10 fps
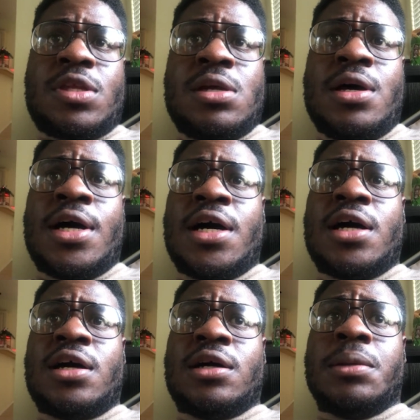
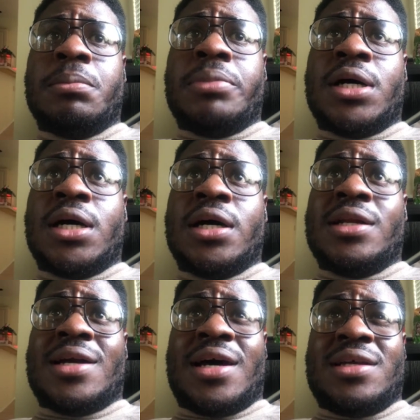But
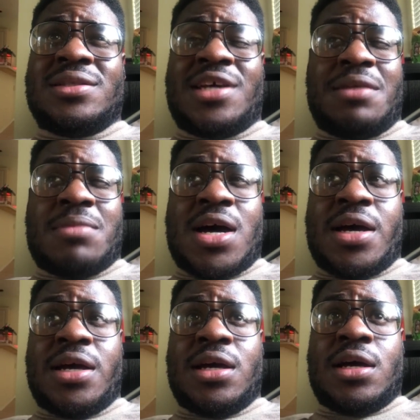I didn't take
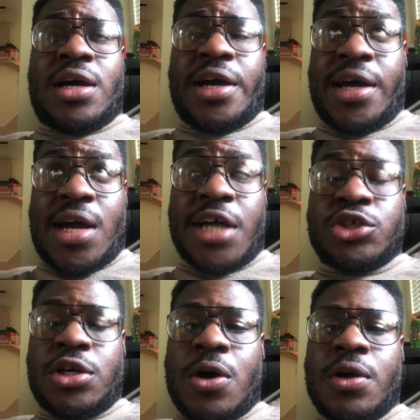I got
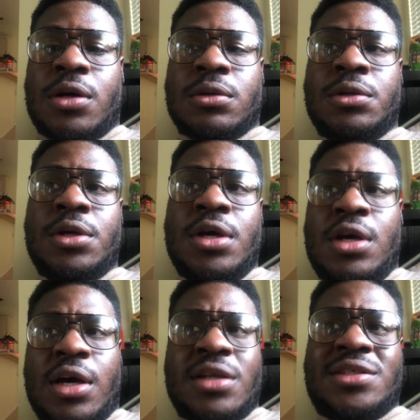hydrocodone.
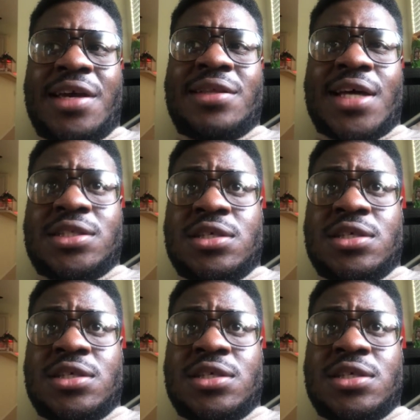I didn't take that